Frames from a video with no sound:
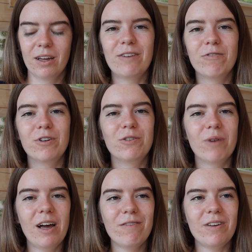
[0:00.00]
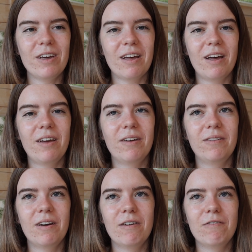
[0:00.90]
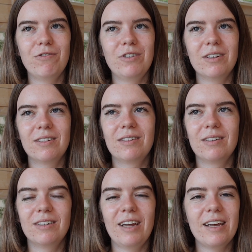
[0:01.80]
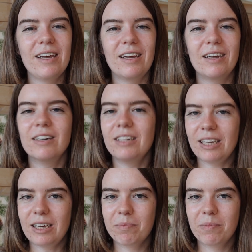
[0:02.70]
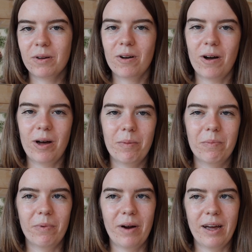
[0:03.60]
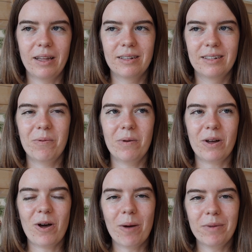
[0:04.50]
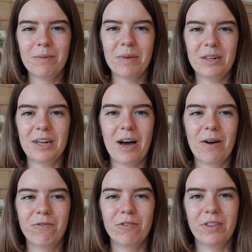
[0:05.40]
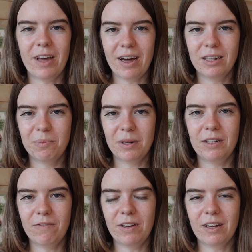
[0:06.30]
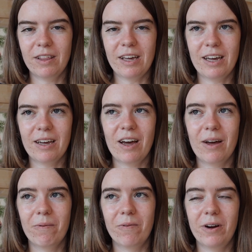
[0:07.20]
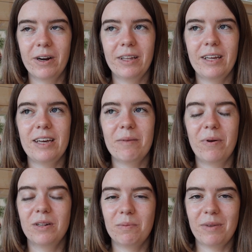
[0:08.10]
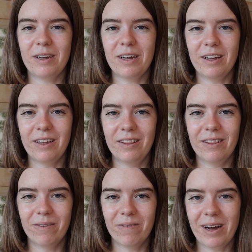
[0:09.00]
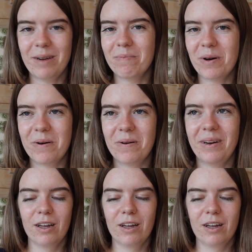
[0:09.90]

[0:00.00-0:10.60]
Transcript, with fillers: For driving, I love just taking deep, calm breaths. Calming me down for that specific thing really puts me in the right mode.